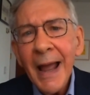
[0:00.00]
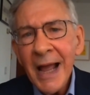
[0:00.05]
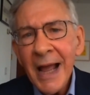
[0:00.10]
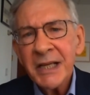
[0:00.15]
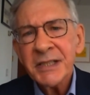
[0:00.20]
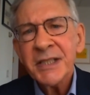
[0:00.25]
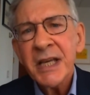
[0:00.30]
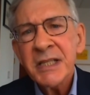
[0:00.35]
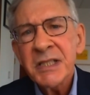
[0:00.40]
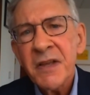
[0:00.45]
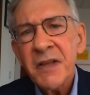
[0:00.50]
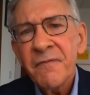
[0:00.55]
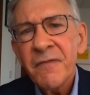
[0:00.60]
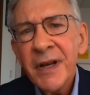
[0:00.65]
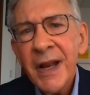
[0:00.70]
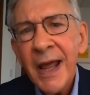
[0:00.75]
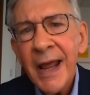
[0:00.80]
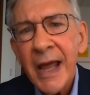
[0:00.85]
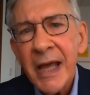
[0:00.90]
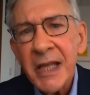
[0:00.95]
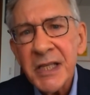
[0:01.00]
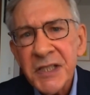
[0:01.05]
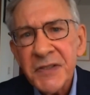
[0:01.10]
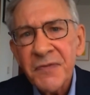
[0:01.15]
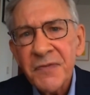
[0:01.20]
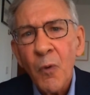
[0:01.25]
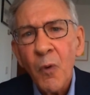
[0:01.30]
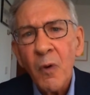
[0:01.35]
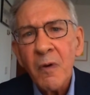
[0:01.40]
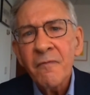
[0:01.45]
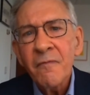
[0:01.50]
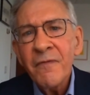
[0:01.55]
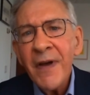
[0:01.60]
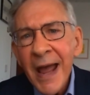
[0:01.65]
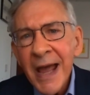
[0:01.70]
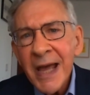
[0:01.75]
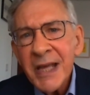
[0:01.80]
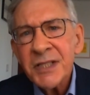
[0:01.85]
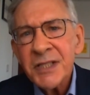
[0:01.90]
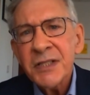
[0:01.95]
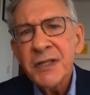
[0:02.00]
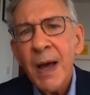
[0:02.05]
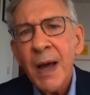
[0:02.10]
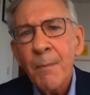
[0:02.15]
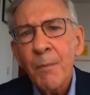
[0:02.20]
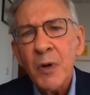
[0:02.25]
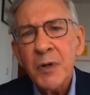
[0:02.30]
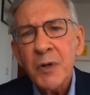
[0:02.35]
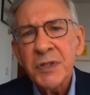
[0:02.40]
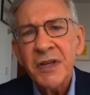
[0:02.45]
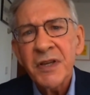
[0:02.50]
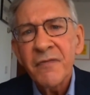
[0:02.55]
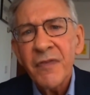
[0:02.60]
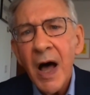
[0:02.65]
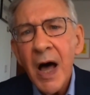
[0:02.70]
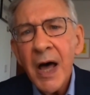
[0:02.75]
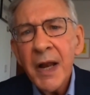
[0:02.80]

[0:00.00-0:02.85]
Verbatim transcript: access to finance for vast numbers of